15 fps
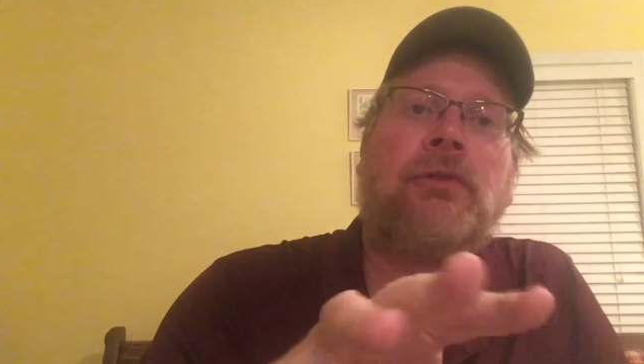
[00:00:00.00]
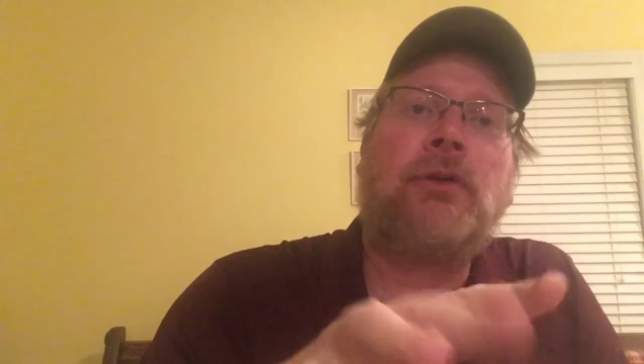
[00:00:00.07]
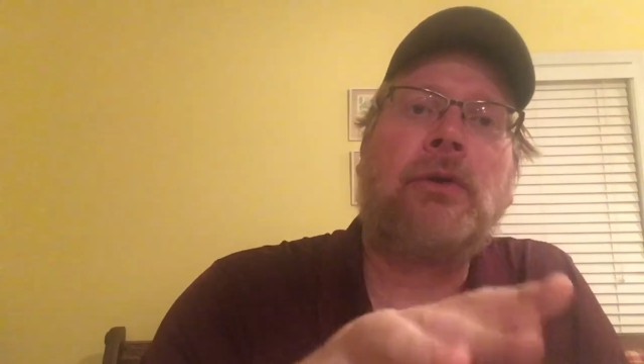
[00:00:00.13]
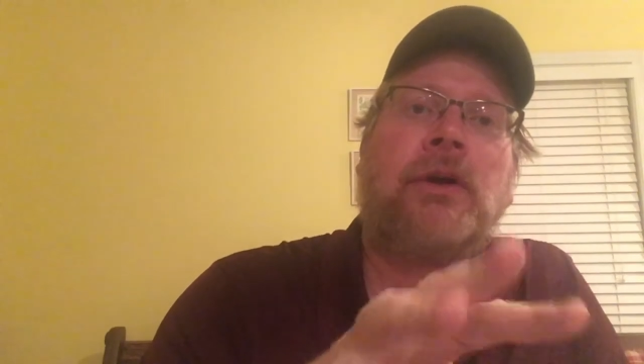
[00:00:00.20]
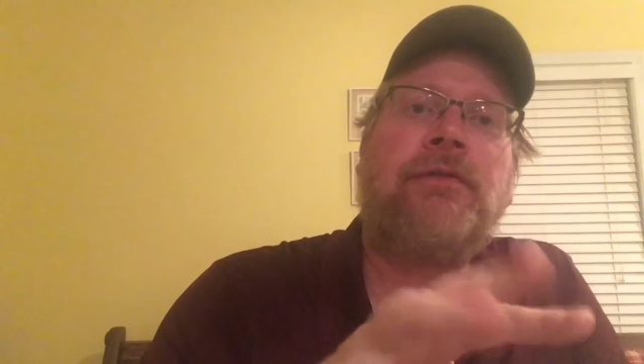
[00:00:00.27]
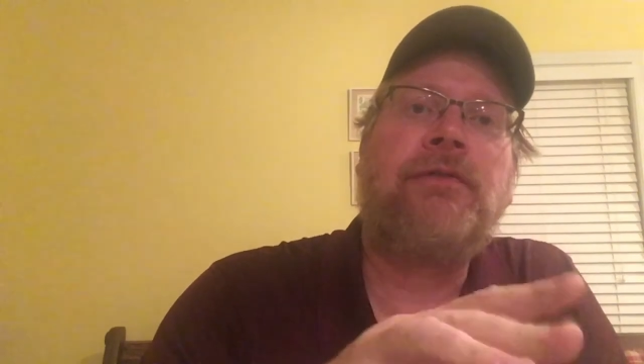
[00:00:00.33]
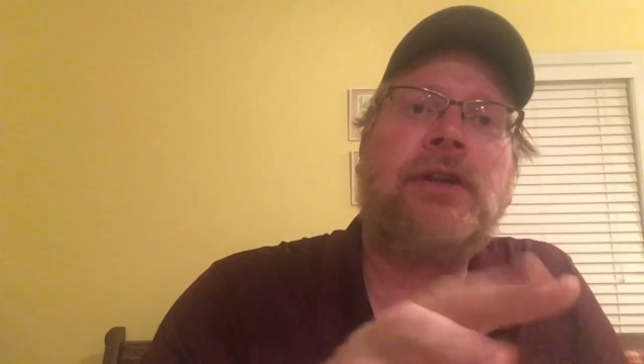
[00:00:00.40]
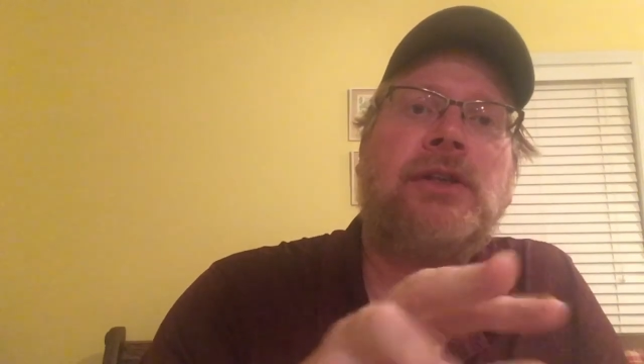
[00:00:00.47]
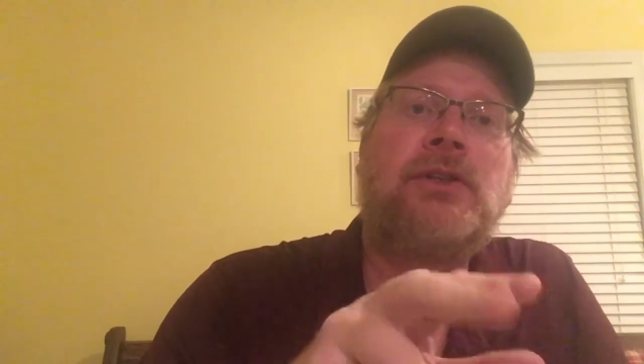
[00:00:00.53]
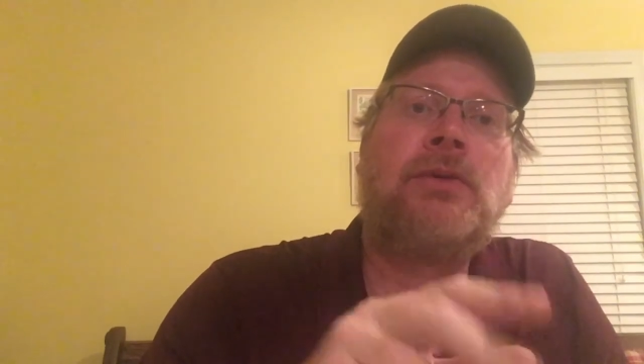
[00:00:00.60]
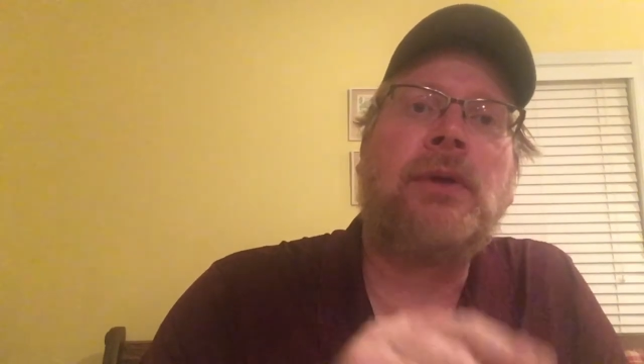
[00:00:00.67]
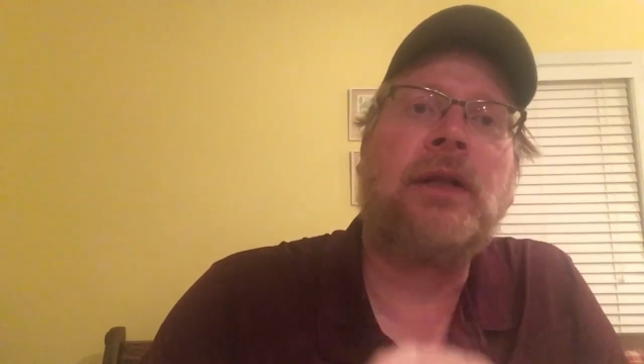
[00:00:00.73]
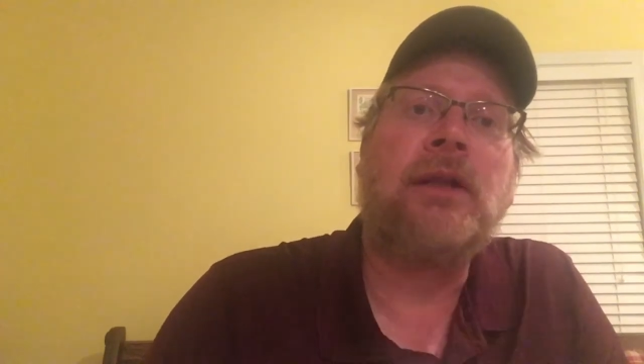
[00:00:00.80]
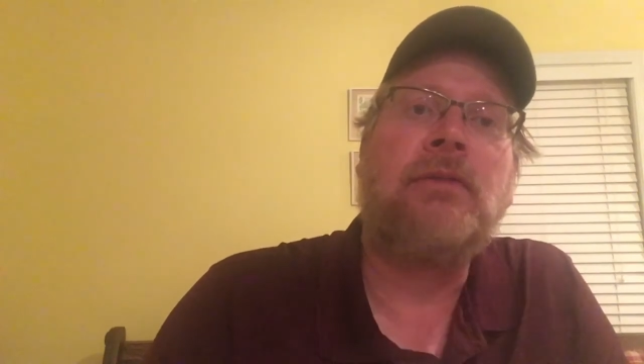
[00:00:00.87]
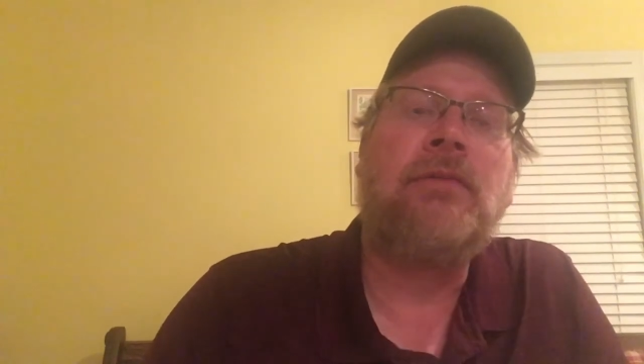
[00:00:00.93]
crayfish
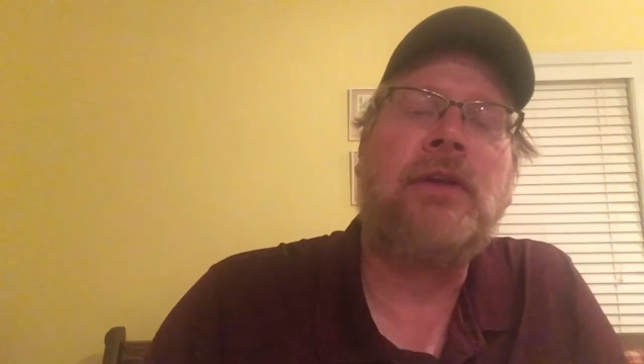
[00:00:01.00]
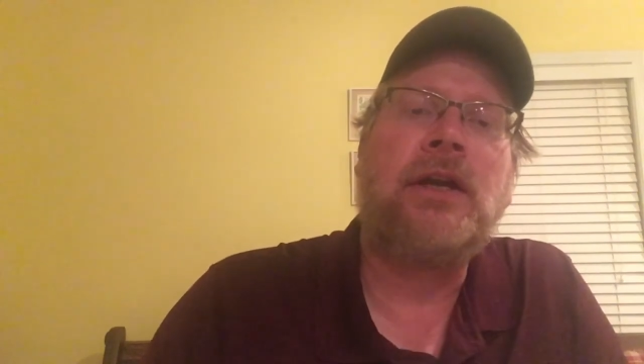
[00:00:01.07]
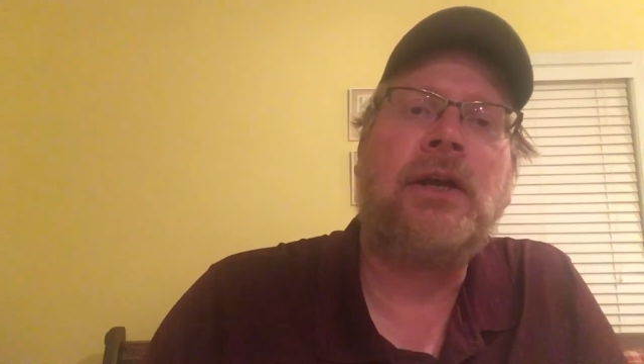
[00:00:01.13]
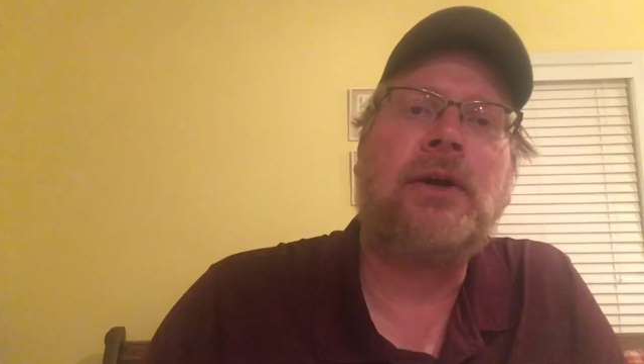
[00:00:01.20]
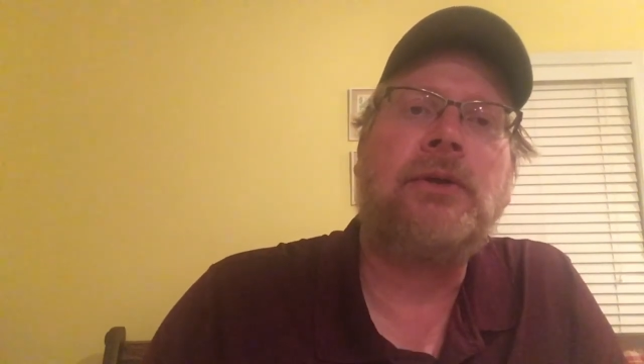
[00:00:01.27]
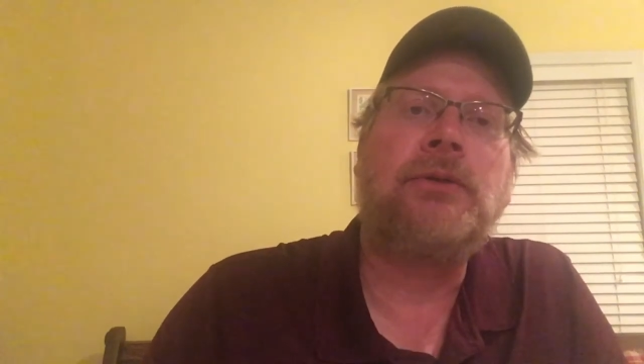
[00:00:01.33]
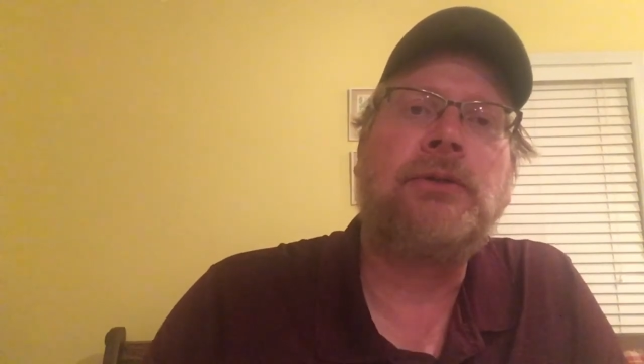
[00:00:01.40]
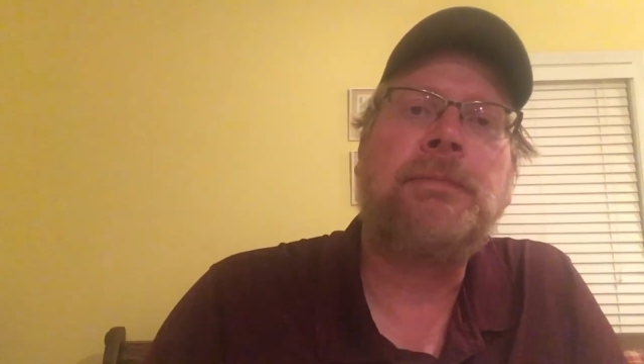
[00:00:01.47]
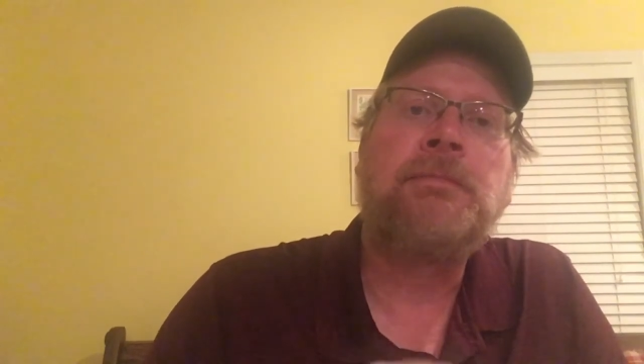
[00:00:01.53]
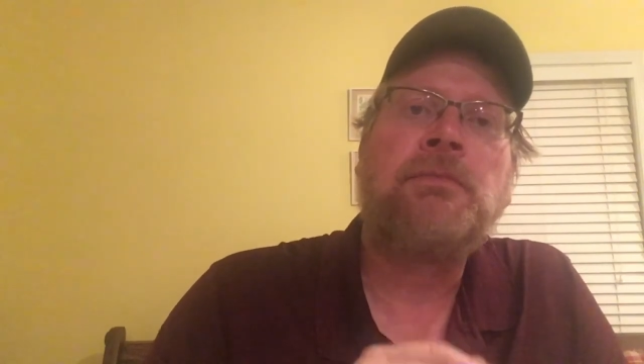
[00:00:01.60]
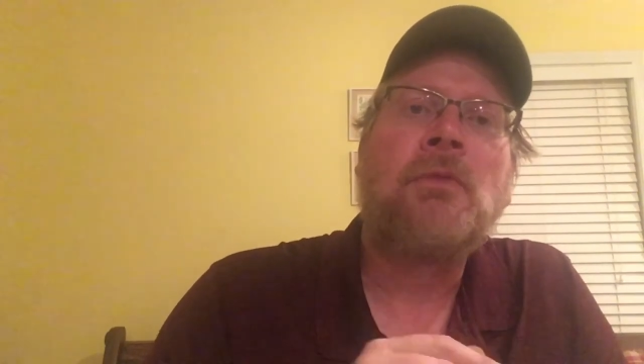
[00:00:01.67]
grilling videos,